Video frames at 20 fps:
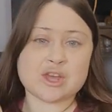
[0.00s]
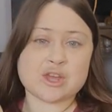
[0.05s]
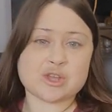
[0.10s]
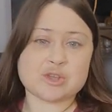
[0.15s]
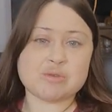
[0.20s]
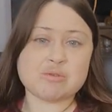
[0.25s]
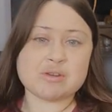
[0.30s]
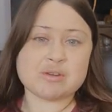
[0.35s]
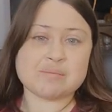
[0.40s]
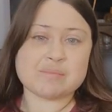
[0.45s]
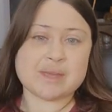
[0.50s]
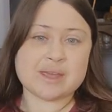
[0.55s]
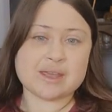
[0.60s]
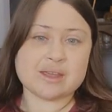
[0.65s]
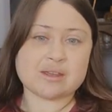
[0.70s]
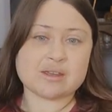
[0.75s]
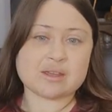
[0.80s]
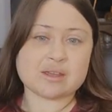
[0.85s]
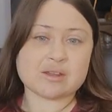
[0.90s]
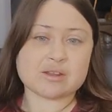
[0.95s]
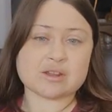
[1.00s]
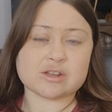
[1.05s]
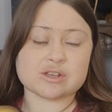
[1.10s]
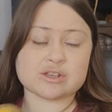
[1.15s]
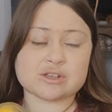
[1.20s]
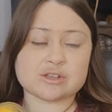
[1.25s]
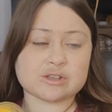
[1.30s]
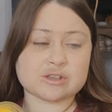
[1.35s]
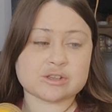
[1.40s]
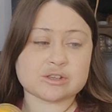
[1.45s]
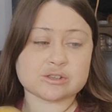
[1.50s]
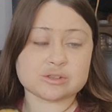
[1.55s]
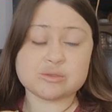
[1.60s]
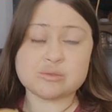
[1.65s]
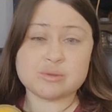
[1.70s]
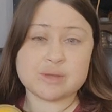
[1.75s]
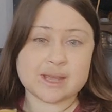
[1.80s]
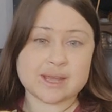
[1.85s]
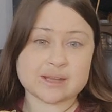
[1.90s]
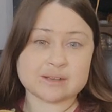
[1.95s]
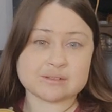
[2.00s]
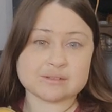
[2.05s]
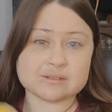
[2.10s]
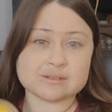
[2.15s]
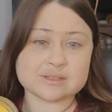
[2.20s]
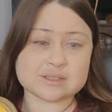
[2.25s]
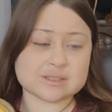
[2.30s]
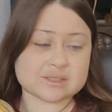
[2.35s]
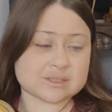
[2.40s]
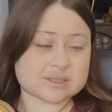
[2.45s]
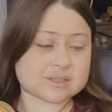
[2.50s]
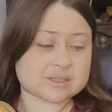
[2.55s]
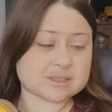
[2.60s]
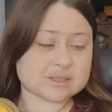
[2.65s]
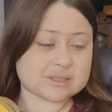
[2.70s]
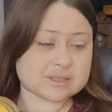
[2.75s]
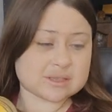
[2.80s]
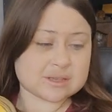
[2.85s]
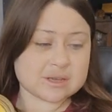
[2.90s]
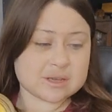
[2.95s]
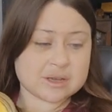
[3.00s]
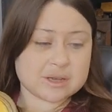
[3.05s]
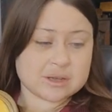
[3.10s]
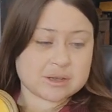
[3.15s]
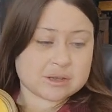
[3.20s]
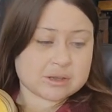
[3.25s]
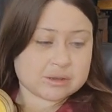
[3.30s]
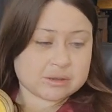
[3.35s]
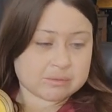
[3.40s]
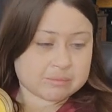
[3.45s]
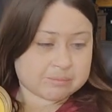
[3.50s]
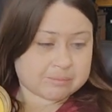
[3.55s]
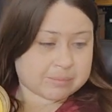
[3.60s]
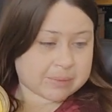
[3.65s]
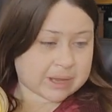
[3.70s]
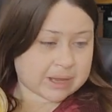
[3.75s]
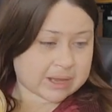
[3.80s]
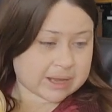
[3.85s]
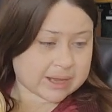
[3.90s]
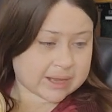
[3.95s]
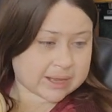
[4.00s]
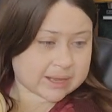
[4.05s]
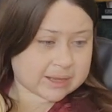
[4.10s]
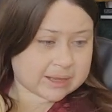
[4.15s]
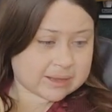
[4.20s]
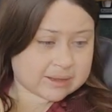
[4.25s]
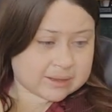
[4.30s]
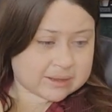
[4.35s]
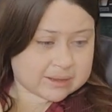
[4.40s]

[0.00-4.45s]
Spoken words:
You can make new candles by